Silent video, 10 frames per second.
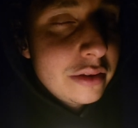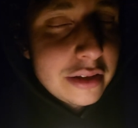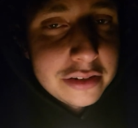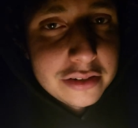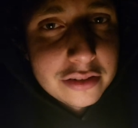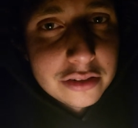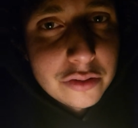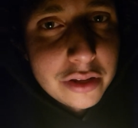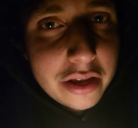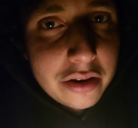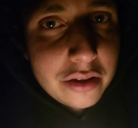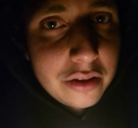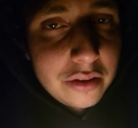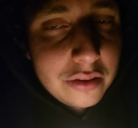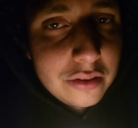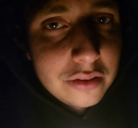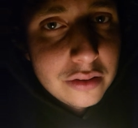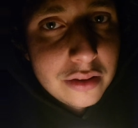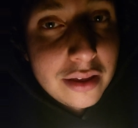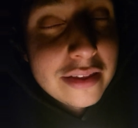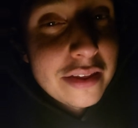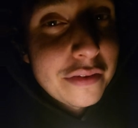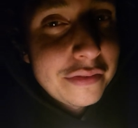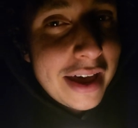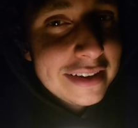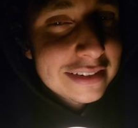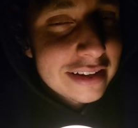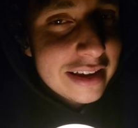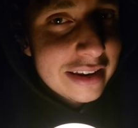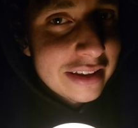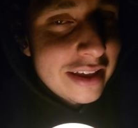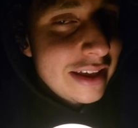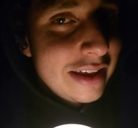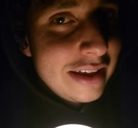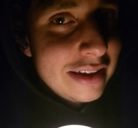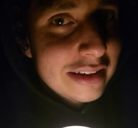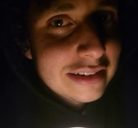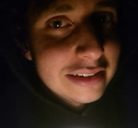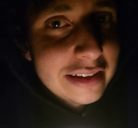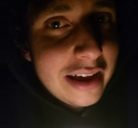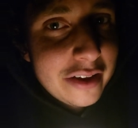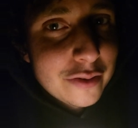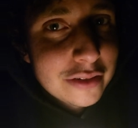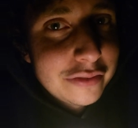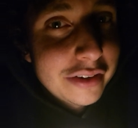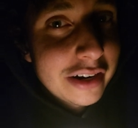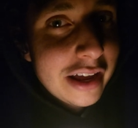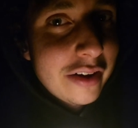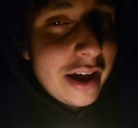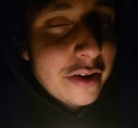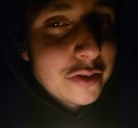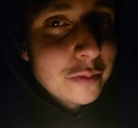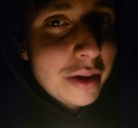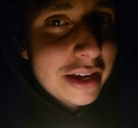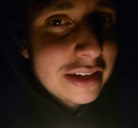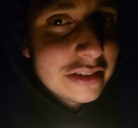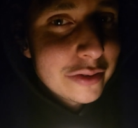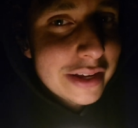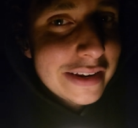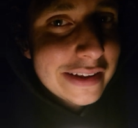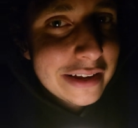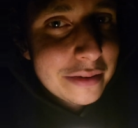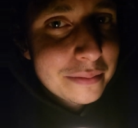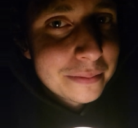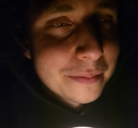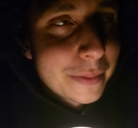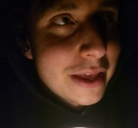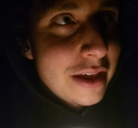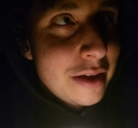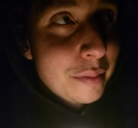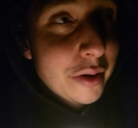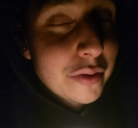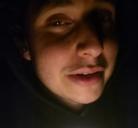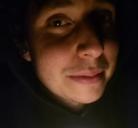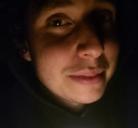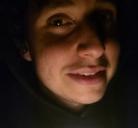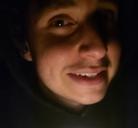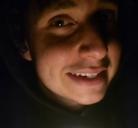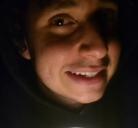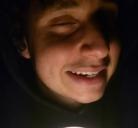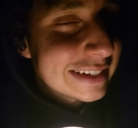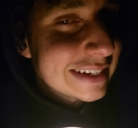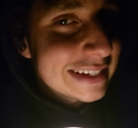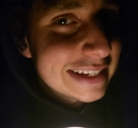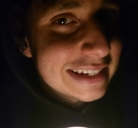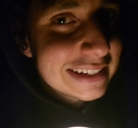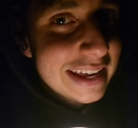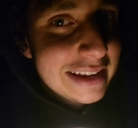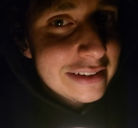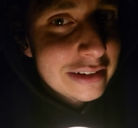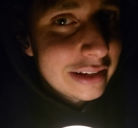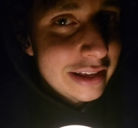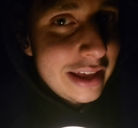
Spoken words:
That's the slow lane. And then the fast lane is the guy who has figured out how to make his own income by owning a business that is easy to scale